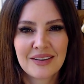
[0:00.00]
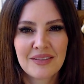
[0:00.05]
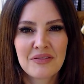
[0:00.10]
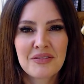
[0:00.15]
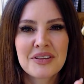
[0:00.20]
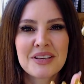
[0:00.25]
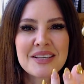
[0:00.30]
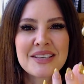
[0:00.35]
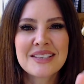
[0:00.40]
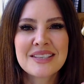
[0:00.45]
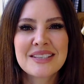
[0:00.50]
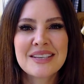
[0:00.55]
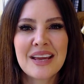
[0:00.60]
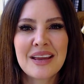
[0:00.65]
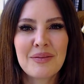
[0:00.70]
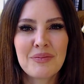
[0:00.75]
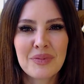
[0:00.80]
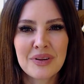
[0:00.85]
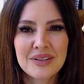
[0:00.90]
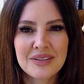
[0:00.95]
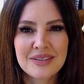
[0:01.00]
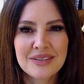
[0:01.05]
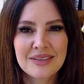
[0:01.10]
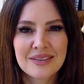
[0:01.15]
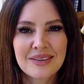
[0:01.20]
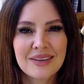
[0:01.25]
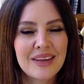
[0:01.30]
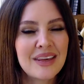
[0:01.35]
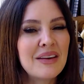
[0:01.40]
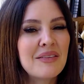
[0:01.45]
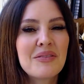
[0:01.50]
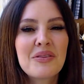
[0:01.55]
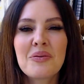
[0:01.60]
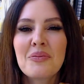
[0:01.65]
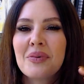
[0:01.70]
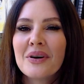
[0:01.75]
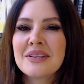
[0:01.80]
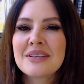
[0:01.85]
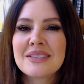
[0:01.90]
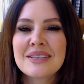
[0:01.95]
for the statements, even the
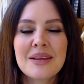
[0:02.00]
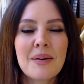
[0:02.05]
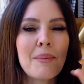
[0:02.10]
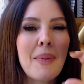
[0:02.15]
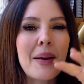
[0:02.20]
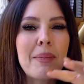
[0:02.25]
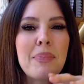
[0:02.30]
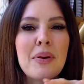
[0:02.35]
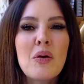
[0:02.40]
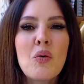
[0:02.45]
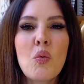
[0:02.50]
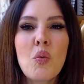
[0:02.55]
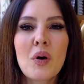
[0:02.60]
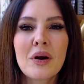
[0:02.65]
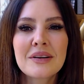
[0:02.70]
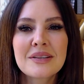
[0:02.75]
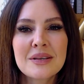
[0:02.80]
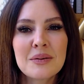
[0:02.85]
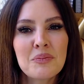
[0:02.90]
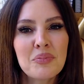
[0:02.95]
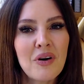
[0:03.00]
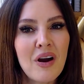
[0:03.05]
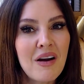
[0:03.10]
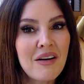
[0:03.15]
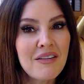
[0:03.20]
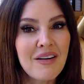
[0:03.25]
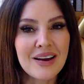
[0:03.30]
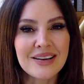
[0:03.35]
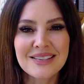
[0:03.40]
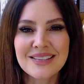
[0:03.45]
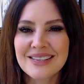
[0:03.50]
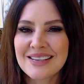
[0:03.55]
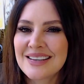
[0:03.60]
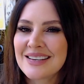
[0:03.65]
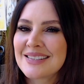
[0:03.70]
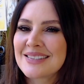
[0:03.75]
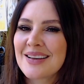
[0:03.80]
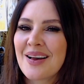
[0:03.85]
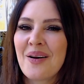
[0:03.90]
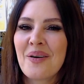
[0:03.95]
ones that might be works in progress.
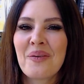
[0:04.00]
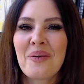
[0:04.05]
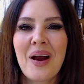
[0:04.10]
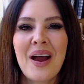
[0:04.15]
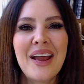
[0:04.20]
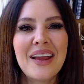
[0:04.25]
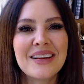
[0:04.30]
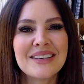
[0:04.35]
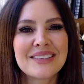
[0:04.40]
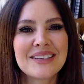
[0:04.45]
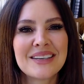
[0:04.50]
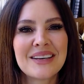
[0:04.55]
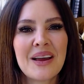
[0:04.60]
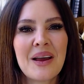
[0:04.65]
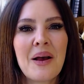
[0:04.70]
It's all right.